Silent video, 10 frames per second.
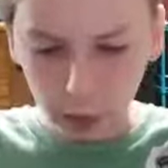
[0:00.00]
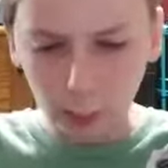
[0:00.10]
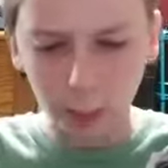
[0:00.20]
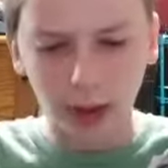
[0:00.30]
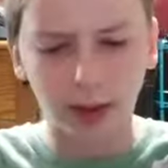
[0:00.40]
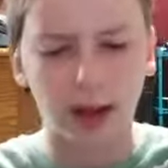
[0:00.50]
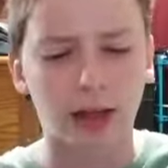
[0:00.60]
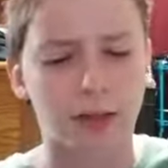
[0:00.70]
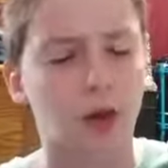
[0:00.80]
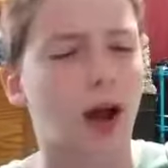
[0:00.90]
but
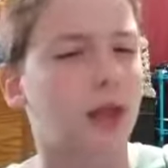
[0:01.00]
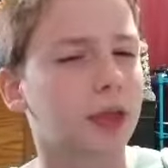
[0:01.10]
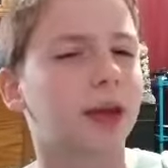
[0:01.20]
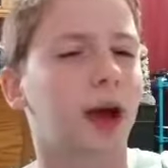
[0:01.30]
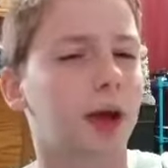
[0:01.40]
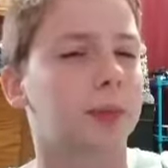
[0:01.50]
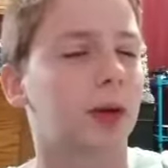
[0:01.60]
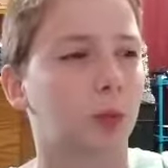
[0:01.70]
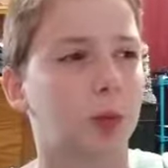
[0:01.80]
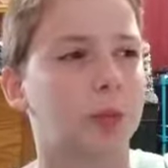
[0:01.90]
I, do, I think Iron
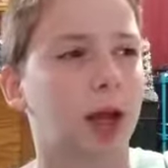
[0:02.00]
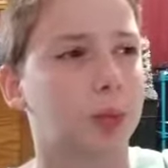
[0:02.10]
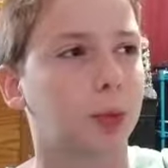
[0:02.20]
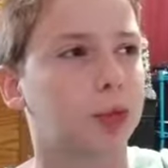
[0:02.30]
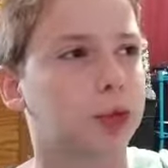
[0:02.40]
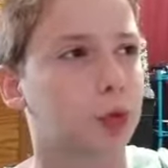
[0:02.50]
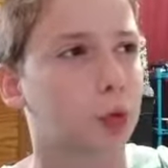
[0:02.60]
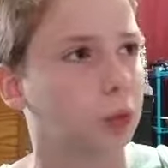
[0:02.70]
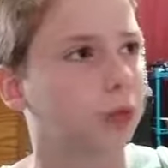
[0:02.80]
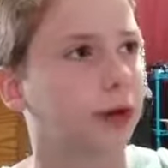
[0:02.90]
Man would be able
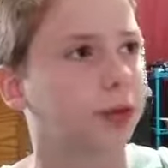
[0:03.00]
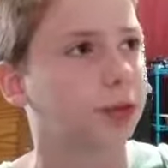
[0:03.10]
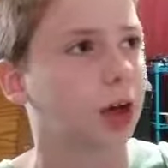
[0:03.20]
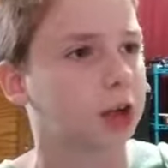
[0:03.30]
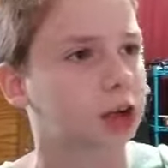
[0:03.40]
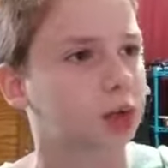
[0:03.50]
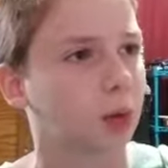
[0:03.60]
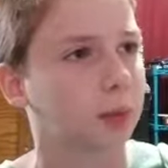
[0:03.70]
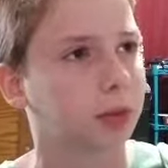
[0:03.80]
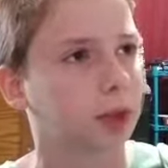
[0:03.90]
to like dodge
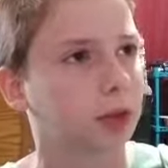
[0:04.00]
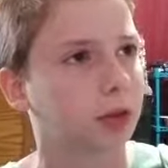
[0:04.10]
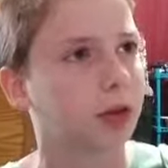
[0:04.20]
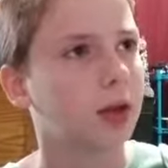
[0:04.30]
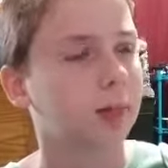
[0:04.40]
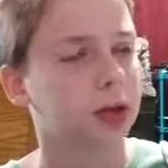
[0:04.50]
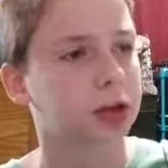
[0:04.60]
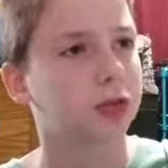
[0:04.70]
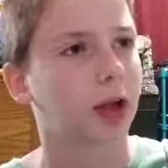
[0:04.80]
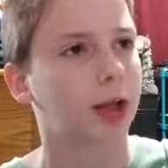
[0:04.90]
Stormbreaker by
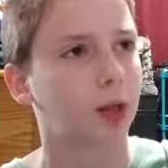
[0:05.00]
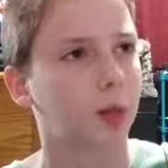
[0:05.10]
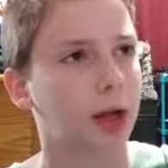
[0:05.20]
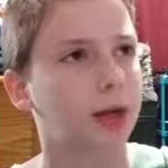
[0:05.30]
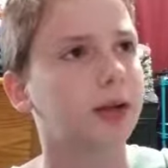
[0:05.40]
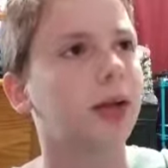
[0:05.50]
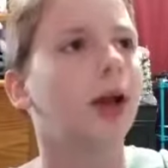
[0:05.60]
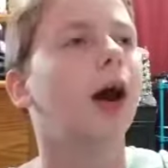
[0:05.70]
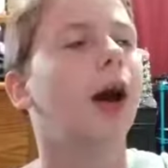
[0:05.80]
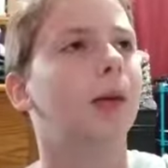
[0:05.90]
just flying away.
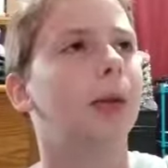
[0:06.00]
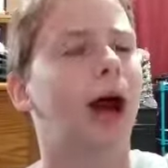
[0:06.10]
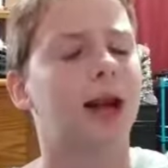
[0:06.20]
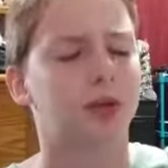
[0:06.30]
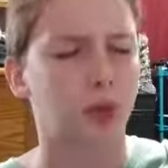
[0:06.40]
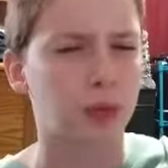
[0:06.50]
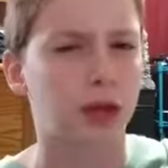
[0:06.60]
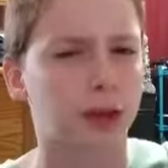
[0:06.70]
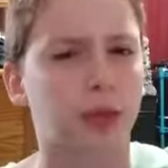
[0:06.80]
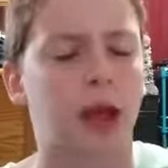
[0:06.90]
Uh, but I do
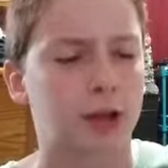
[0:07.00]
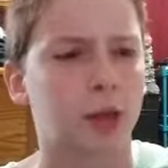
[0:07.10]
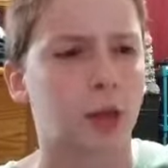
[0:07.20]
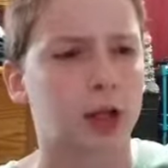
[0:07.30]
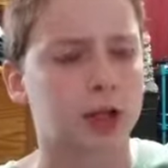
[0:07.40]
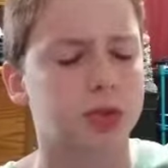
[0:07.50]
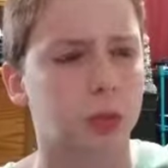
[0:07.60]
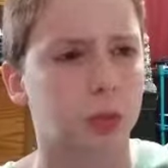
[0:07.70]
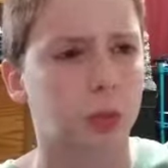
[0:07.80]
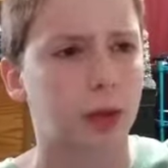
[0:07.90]
think that Thor is
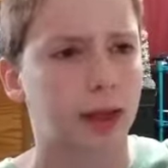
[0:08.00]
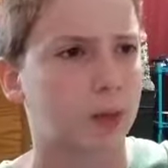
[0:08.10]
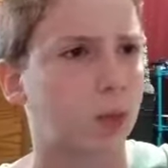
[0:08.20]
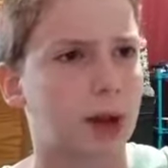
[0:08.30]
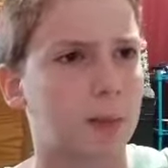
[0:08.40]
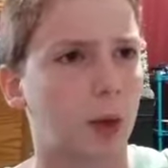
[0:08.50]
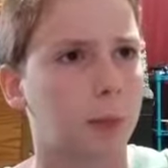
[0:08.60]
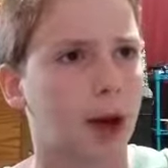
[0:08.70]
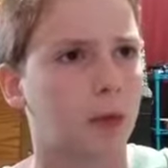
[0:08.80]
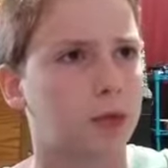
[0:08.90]
like way more
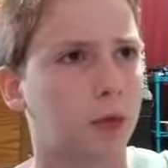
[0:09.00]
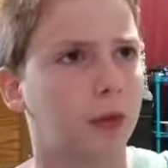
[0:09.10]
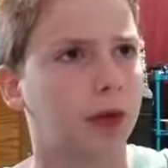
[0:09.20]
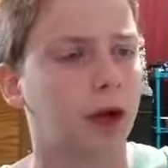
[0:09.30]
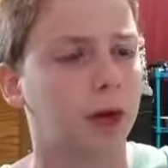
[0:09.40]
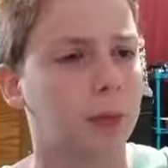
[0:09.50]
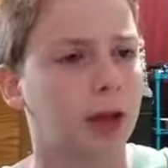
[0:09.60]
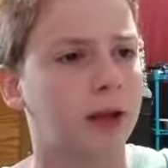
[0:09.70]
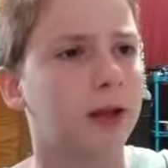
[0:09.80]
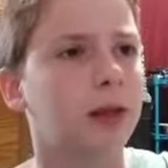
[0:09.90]
powerful than Iron
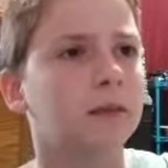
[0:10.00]
Man.